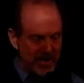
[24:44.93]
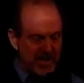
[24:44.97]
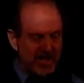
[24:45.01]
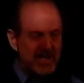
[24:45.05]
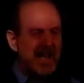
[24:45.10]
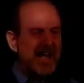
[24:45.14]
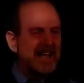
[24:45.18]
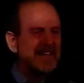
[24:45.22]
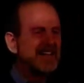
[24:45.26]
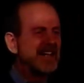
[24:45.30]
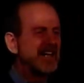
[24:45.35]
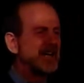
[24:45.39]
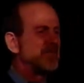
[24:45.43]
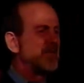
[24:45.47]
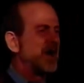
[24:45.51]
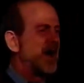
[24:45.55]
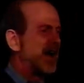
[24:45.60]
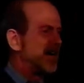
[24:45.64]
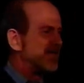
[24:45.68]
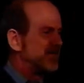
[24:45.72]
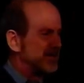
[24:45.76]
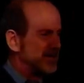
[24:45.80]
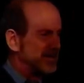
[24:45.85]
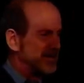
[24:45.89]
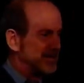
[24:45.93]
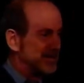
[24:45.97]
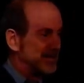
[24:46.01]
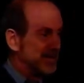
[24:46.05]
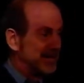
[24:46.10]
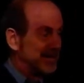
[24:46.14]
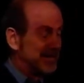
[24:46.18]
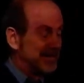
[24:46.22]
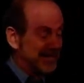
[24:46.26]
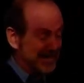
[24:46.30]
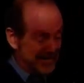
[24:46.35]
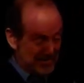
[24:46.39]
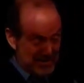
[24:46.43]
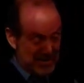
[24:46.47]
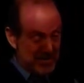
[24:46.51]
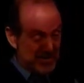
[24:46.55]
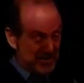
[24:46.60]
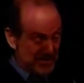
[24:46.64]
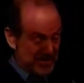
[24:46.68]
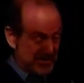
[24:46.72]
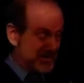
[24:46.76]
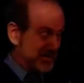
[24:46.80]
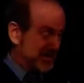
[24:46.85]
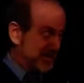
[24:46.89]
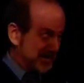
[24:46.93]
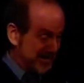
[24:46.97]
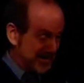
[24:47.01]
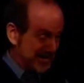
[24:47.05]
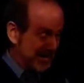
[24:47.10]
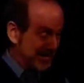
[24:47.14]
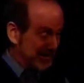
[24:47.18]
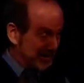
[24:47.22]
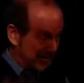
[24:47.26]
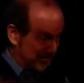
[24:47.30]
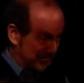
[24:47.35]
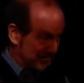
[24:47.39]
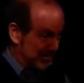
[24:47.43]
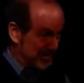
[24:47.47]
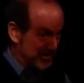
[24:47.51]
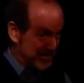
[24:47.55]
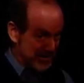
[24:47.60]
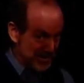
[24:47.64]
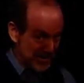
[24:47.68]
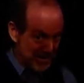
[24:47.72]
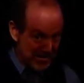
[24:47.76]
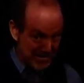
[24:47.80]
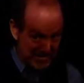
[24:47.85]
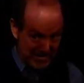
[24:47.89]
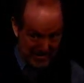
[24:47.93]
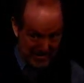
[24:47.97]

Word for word: and I let him have it. And you can see that I love to talk.